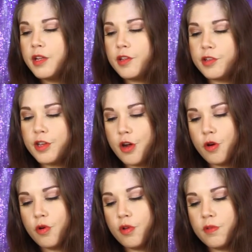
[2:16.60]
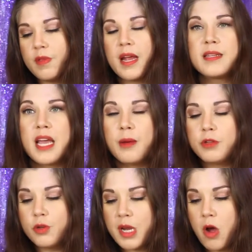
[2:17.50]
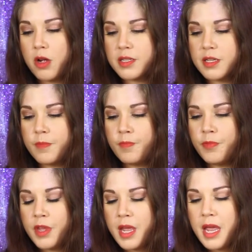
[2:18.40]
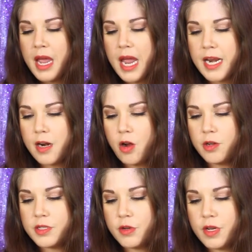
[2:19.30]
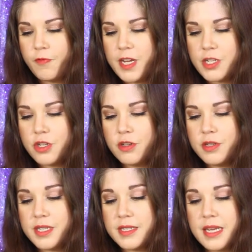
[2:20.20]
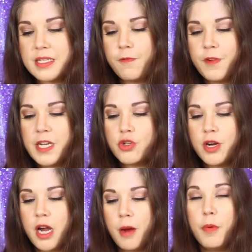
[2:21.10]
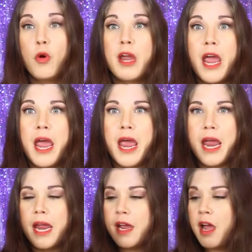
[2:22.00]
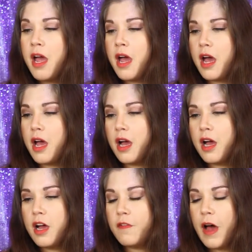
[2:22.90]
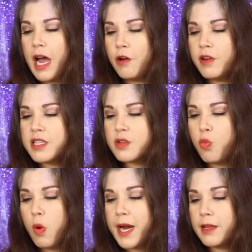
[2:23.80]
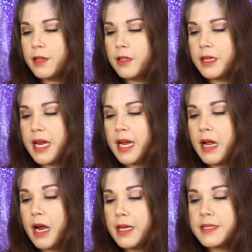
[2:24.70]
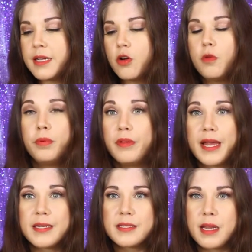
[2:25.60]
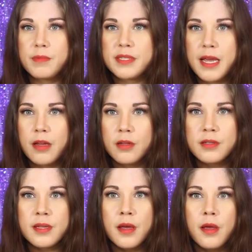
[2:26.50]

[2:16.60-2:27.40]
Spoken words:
So that's absolutely awesome. And it also features, it says featuring a bouquet of iris, white lily, and honeysuckle plant stem cells.